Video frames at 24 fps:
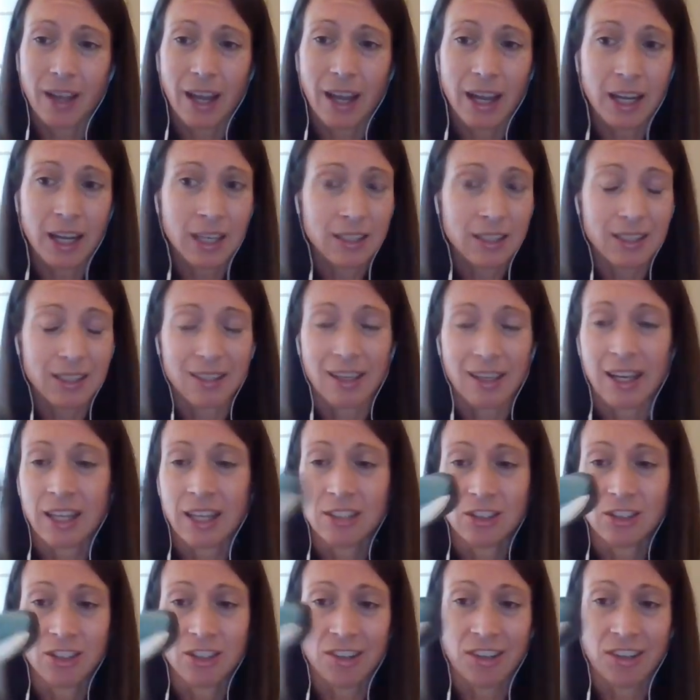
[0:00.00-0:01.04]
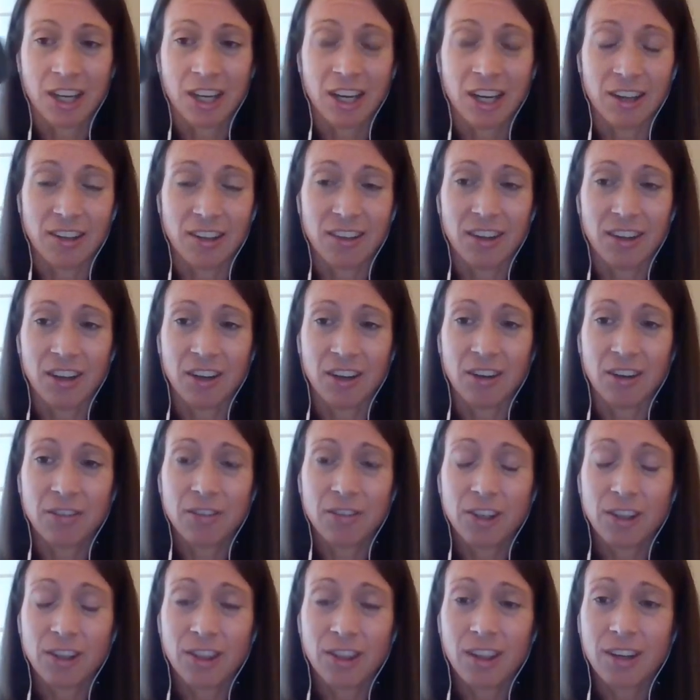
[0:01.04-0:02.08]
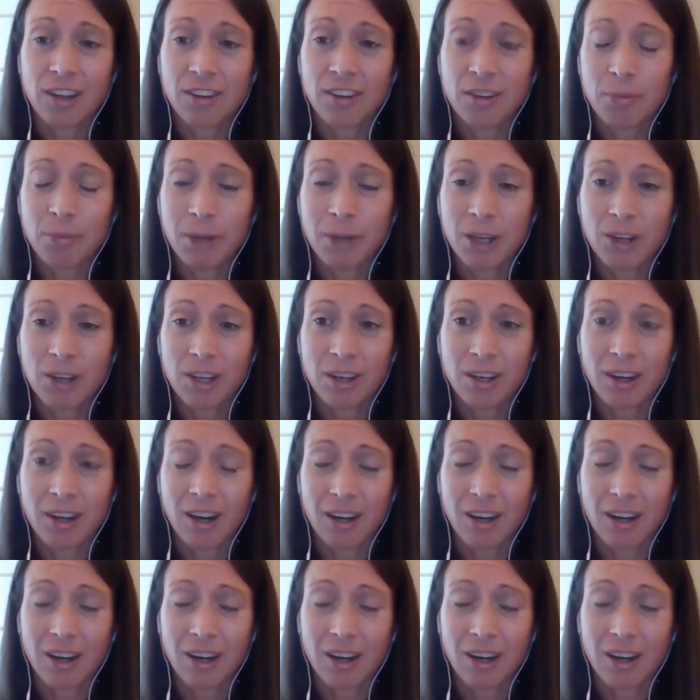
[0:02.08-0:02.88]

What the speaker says: I just can't say enough good things about it.